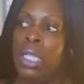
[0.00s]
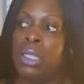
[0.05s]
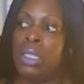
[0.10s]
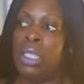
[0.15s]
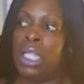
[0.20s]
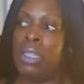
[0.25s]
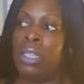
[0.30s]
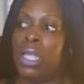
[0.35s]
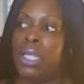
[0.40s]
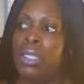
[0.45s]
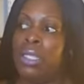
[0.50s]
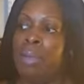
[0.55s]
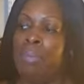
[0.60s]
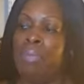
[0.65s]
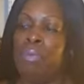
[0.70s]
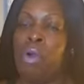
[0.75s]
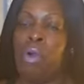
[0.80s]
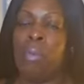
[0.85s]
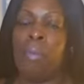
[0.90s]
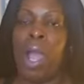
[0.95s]
the thing that
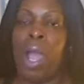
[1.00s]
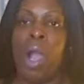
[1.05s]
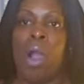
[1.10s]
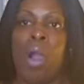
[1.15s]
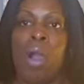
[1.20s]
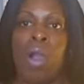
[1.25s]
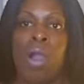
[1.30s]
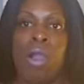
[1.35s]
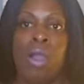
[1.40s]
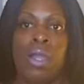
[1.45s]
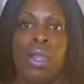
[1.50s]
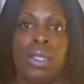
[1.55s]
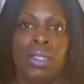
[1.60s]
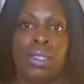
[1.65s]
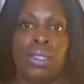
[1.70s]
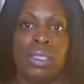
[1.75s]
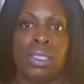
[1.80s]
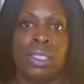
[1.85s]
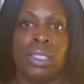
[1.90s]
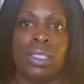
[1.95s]
broke my heart
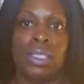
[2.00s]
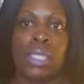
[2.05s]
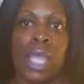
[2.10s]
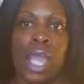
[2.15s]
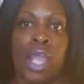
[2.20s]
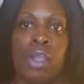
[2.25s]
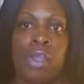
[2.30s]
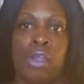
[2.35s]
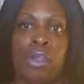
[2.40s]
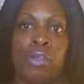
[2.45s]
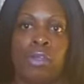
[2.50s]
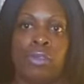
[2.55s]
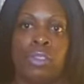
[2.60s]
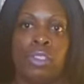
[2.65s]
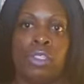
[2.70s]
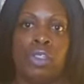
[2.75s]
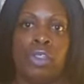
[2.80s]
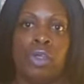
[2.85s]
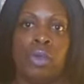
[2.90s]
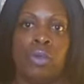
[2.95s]
is I heard,
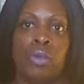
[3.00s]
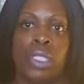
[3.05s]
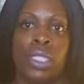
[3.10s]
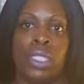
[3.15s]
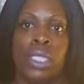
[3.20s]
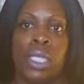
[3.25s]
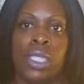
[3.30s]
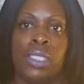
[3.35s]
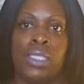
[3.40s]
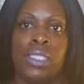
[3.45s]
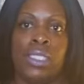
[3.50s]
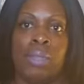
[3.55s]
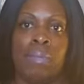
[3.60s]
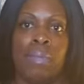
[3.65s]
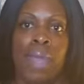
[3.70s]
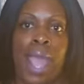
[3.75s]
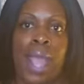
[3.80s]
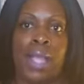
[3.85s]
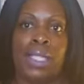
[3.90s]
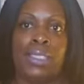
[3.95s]
you know, the kids in the
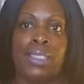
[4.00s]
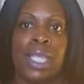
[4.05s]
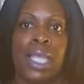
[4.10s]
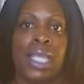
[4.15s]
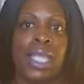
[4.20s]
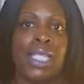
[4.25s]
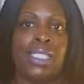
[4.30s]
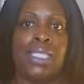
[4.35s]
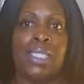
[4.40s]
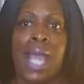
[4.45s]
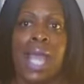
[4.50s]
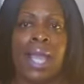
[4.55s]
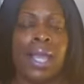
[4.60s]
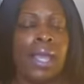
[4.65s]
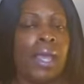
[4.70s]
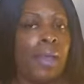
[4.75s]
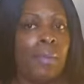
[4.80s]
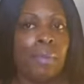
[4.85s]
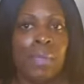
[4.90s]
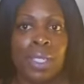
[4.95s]
back saying, he's not
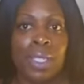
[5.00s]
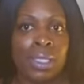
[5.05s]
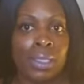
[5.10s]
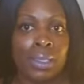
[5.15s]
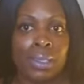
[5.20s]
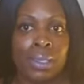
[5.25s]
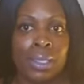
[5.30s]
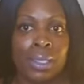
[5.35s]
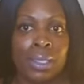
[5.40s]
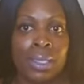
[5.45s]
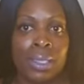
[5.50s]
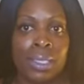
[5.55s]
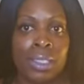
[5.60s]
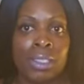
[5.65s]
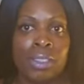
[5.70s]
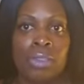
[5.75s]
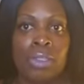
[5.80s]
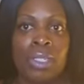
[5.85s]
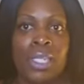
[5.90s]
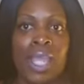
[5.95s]
coming.
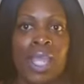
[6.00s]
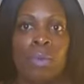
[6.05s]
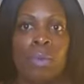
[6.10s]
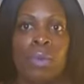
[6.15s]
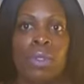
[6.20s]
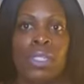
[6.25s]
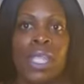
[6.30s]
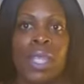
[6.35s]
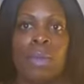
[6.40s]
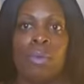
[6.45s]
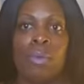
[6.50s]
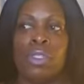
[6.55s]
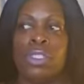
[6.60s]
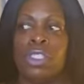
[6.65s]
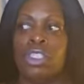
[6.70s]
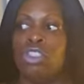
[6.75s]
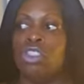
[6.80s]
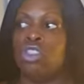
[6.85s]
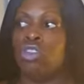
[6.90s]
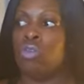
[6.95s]
You know, they were
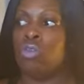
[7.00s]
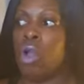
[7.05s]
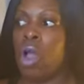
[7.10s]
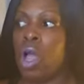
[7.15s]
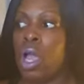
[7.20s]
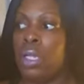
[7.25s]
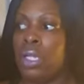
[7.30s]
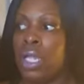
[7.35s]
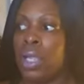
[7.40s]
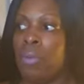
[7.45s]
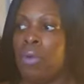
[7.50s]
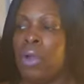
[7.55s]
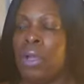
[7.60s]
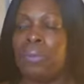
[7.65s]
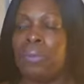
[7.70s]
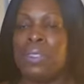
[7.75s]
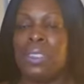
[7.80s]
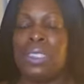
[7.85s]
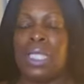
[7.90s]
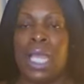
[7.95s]
distraught. They were
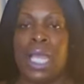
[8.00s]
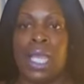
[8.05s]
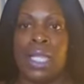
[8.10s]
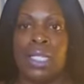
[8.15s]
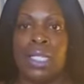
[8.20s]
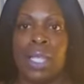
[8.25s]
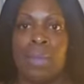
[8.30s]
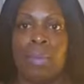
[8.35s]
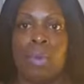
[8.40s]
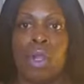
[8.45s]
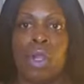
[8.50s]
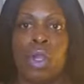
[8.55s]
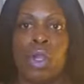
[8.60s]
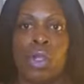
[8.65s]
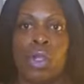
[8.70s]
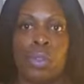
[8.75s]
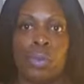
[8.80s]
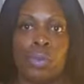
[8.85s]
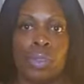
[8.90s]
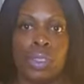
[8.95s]
upset. They were
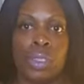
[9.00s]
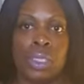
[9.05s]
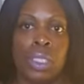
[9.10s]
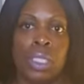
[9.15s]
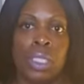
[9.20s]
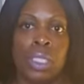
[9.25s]
hurt